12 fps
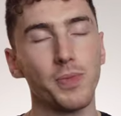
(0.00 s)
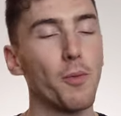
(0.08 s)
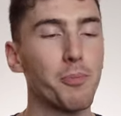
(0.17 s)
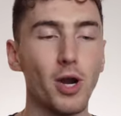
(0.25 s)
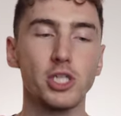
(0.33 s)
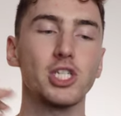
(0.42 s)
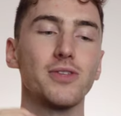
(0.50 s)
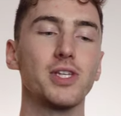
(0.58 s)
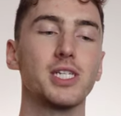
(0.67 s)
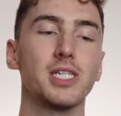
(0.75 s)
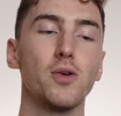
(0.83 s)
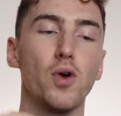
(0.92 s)
Now, brushed
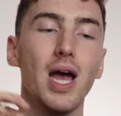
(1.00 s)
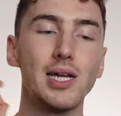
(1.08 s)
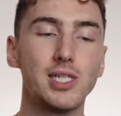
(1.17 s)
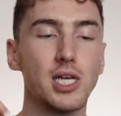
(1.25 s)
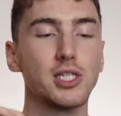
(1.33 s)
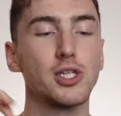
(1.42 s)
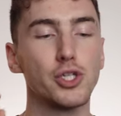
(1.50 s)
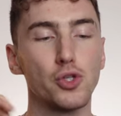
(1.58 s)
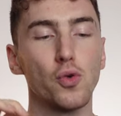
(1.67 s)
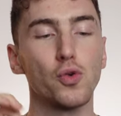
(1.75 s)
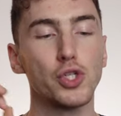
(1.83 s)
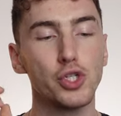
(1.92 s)
stainless steel doesn't
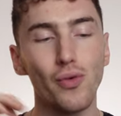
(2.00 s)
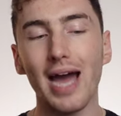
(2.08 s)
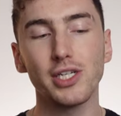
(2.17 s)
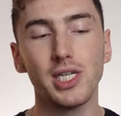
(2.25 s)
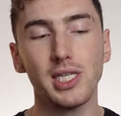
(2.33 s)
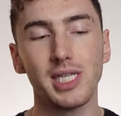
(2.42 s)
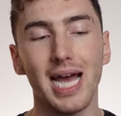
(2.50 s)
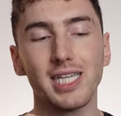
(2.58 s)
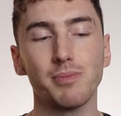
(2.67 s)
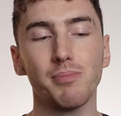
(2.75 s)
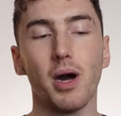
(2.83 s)
show scratches as